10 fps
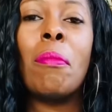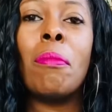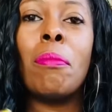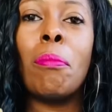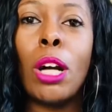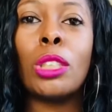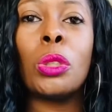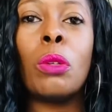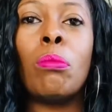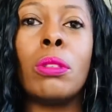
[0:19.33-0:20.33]

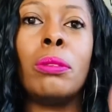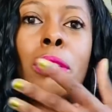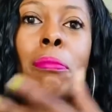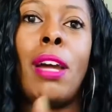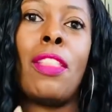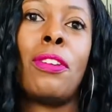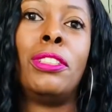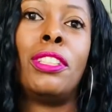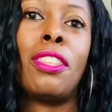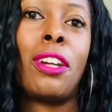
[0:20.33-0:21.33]
Marshall Bruce
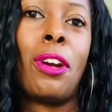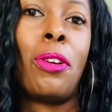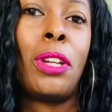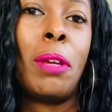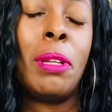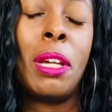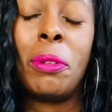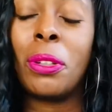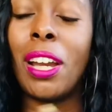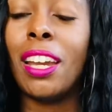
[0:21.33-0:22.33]
Mathers III, Eminem,
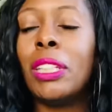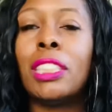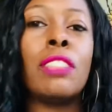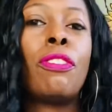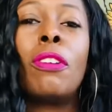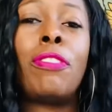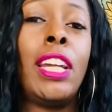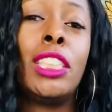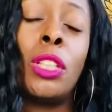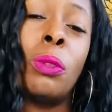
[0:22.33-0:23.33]
okay? This is for
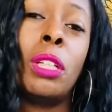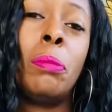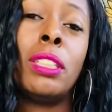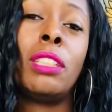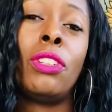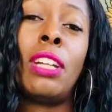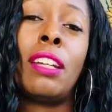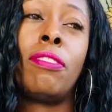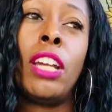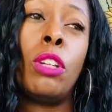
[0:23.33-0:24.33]
fans only, because if you're not a
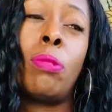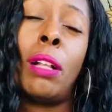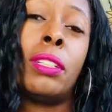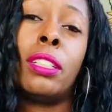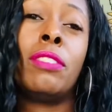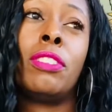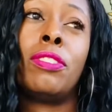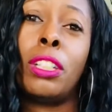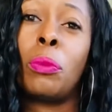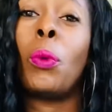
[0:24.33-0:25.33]
fan, you probably could give a
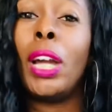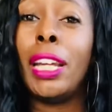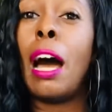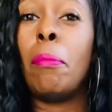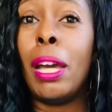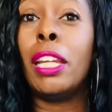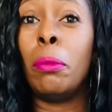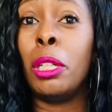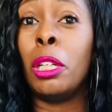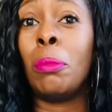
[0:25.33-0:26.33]
fuck when I met
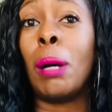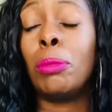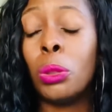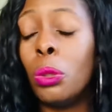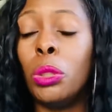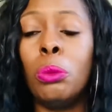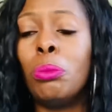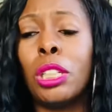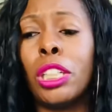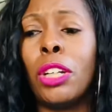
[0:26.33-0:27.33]
Eminem. I'm sure you
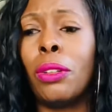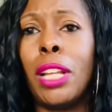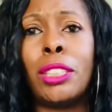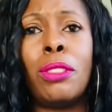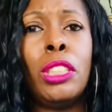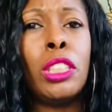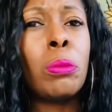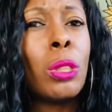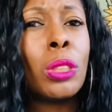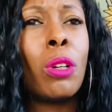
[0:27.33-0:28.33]
could care less. So this is
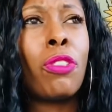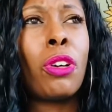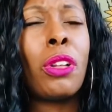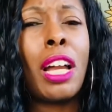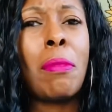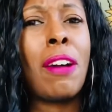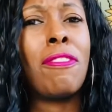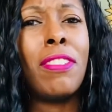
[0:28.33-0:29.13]
more so for like my